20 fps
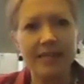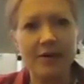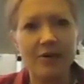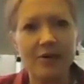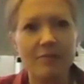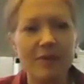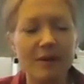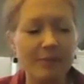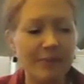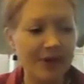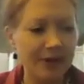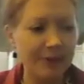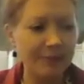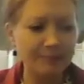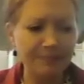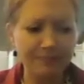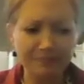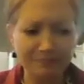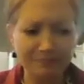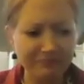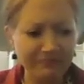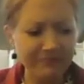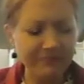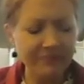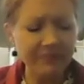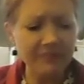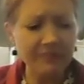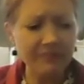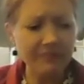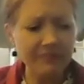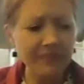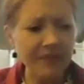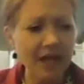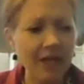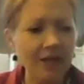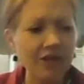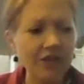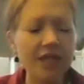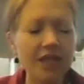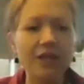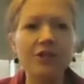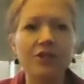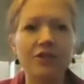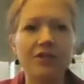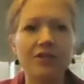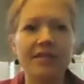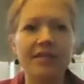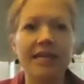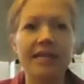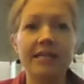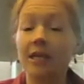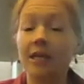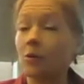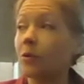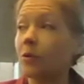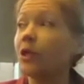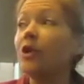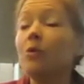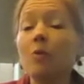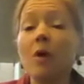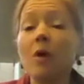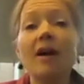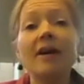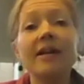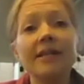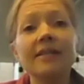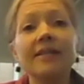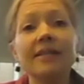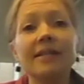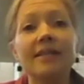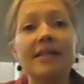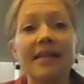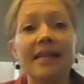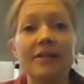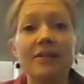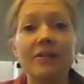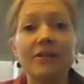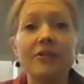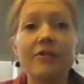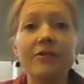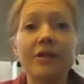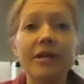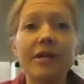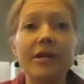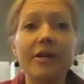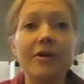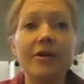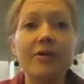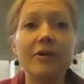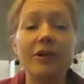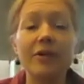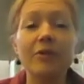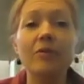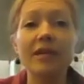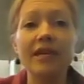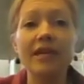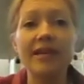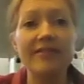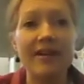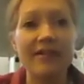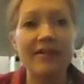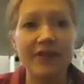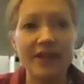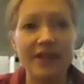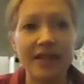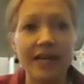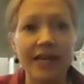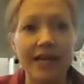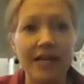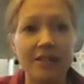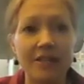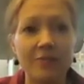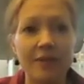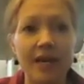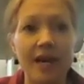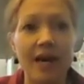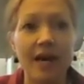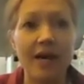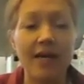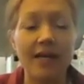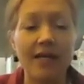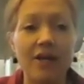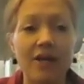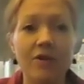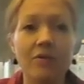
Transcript: I remember a teacher saying like, when you walk into the dance studio, you leave everything else behind.